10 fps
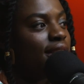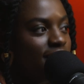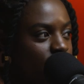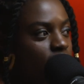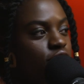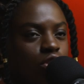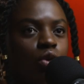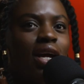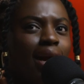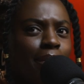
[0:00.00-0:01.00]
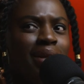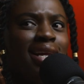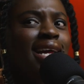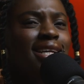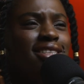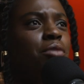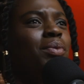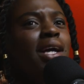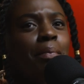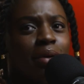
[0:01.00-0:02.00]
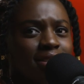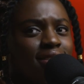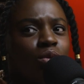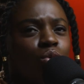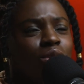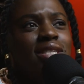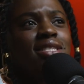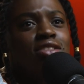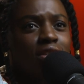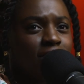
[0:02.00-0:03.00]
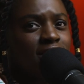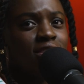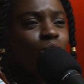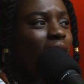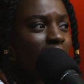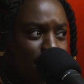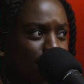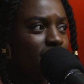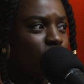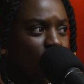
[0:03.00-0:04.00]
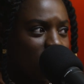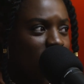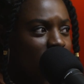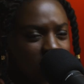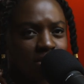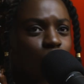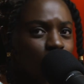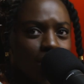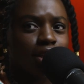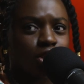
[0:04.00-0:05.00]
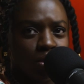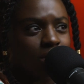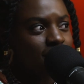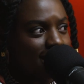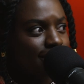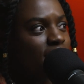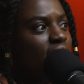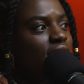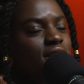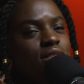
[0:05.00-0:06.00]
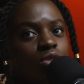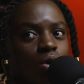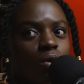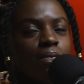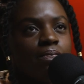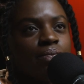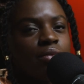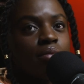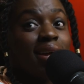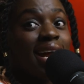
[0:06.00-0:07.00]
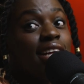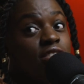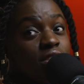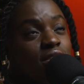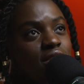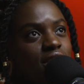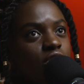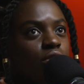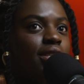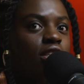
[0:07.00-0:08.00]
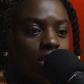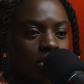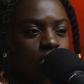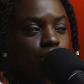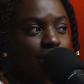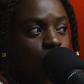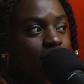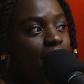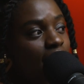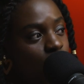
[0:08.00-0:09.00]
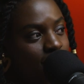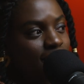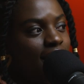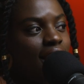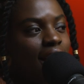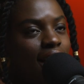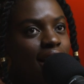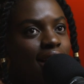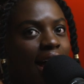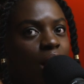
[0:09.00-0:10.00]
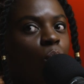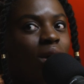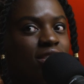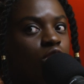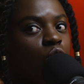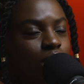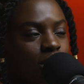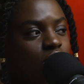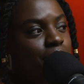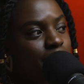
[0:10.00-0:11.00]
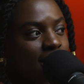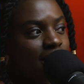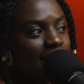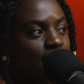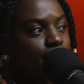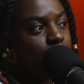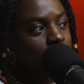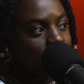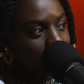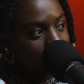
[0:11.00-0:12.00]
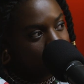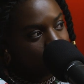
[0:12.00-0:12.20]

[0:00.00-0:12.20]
There's a level of just growing up, and it's just being a person who is in service to other people as well. It's not all about you all the time. So, but it took me years to be okay with that. I wasn't going to be that person.